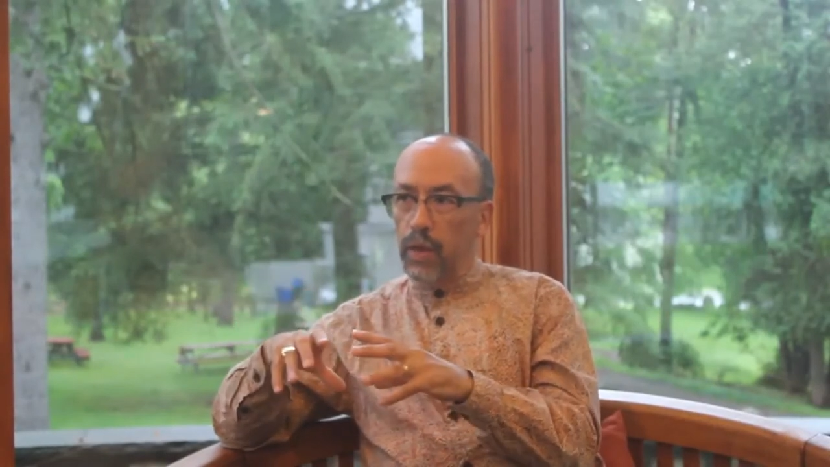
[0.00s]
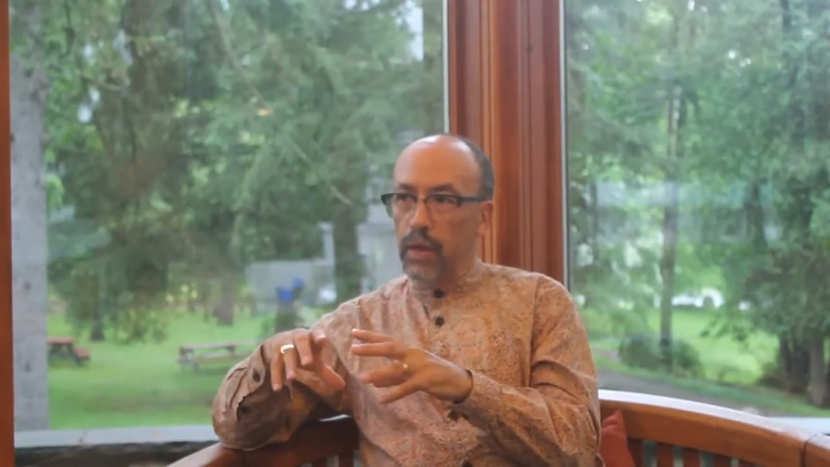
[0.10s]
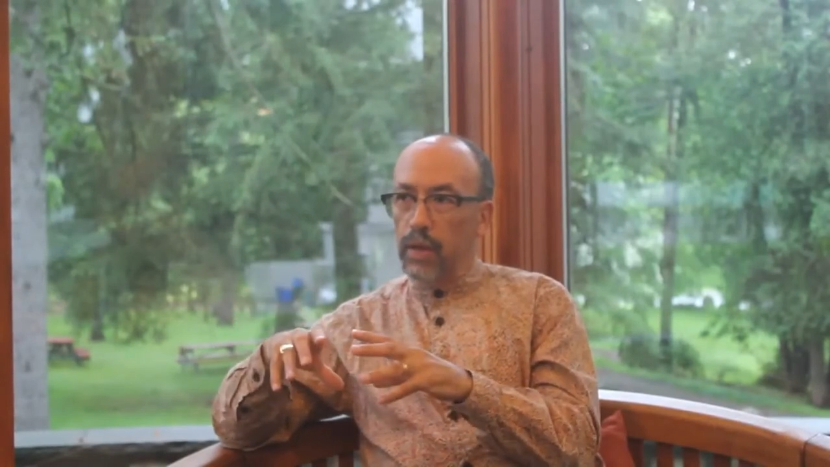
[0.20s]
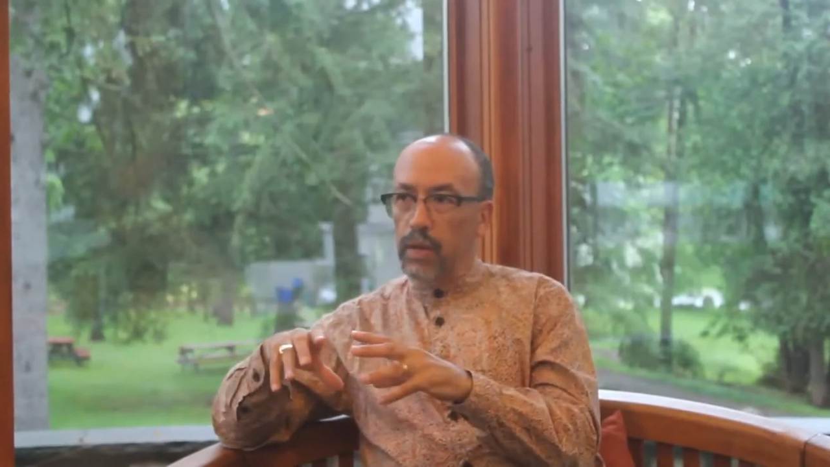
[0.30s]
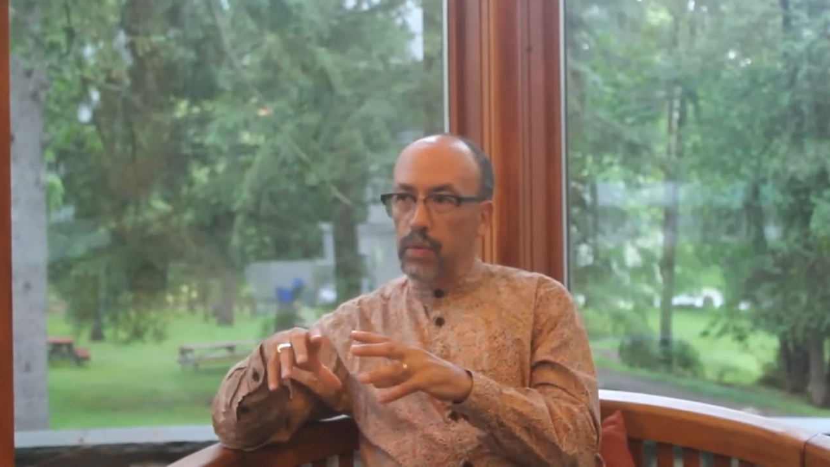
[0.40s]

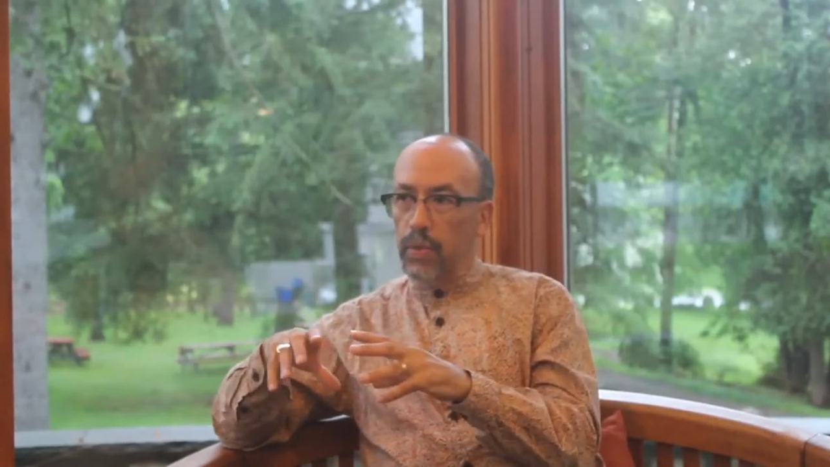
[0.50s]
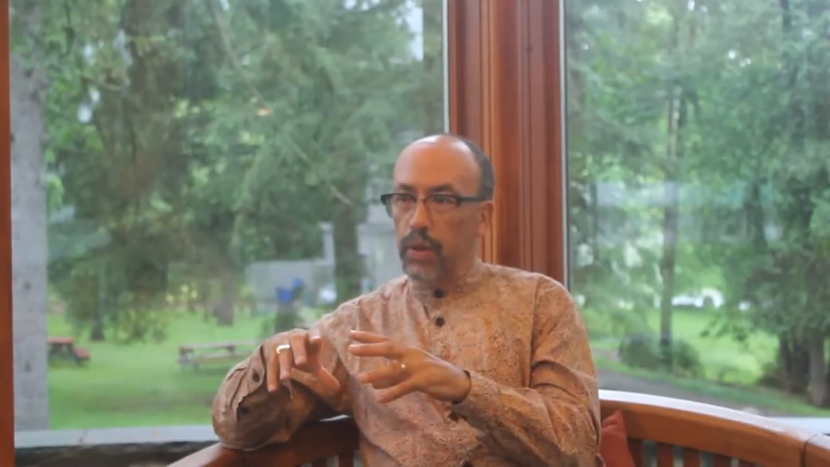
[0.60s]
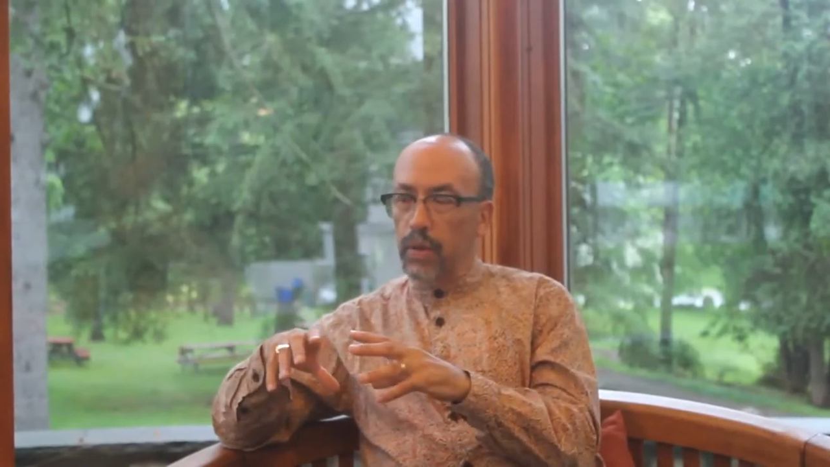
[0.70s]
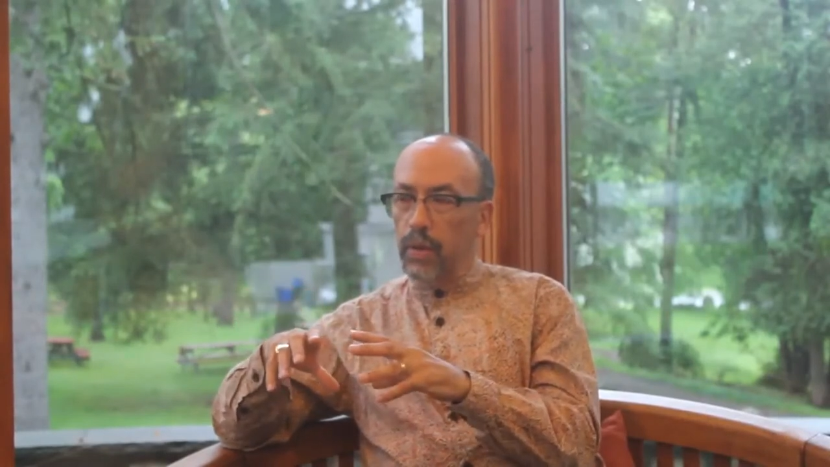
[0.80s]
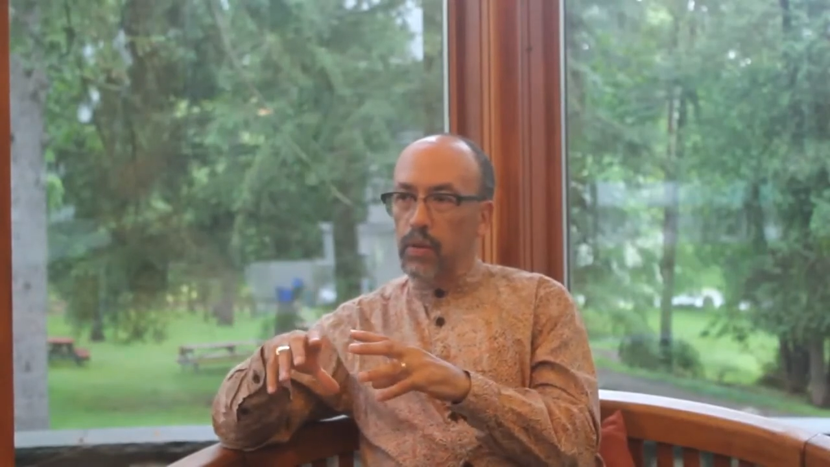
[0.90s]
African
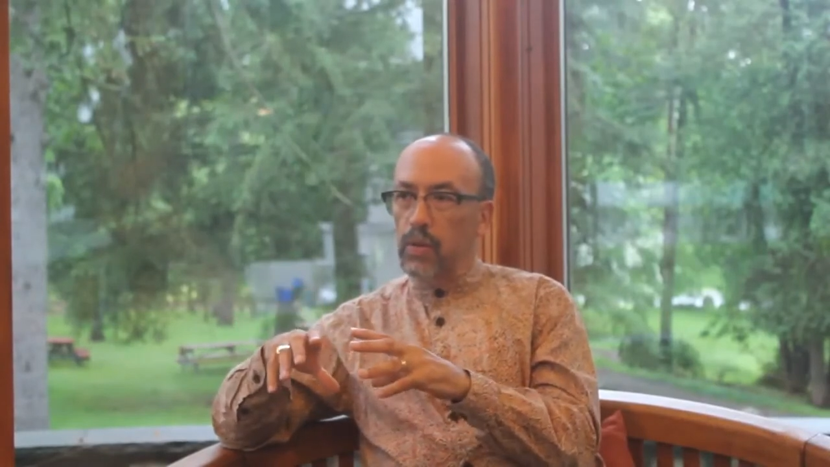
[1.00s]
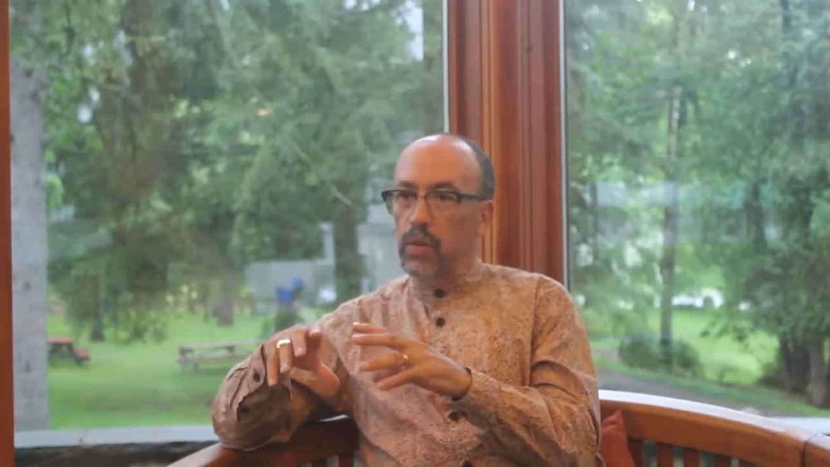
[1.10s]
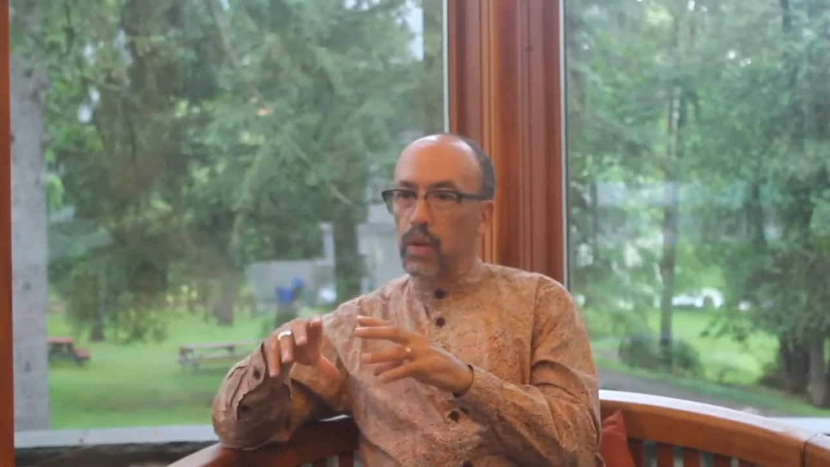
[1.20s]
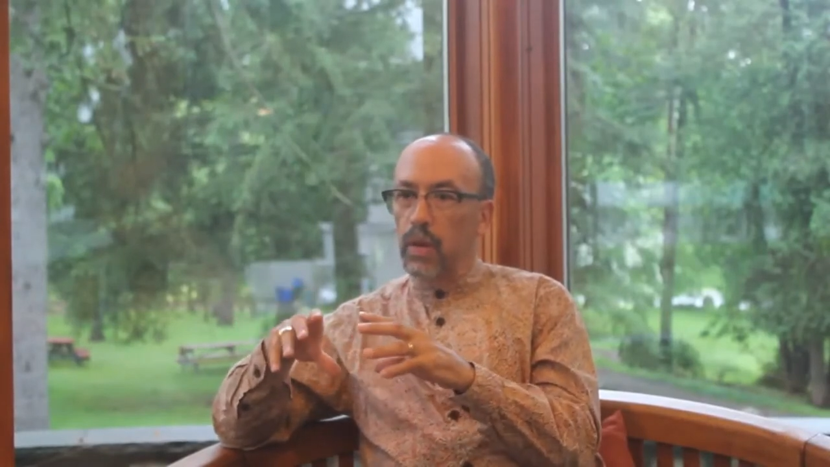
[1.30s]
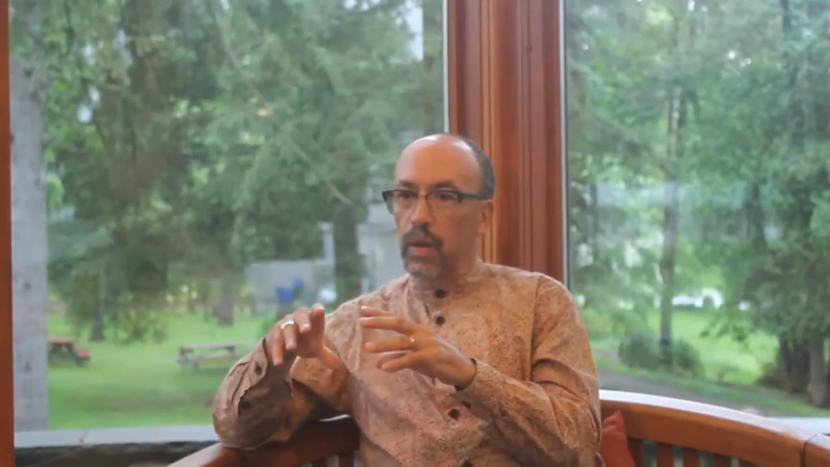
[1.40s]

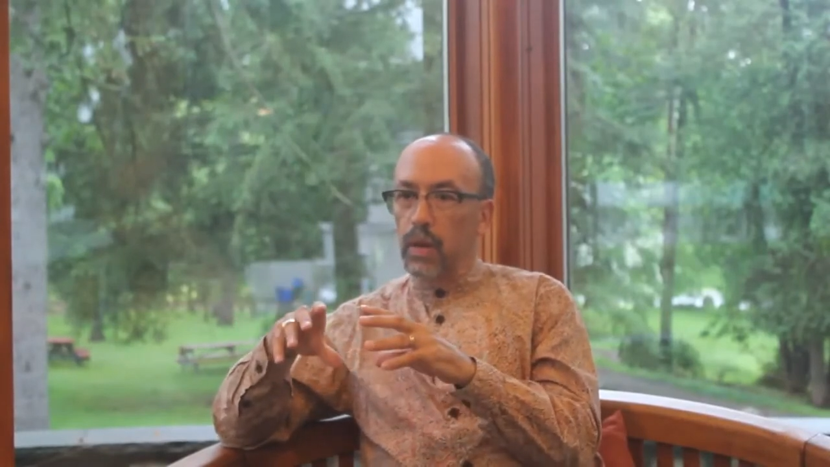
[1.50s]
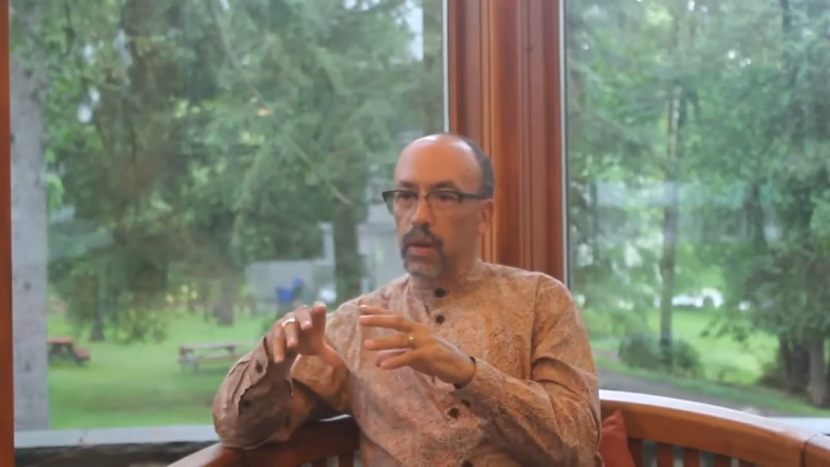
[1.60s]
experience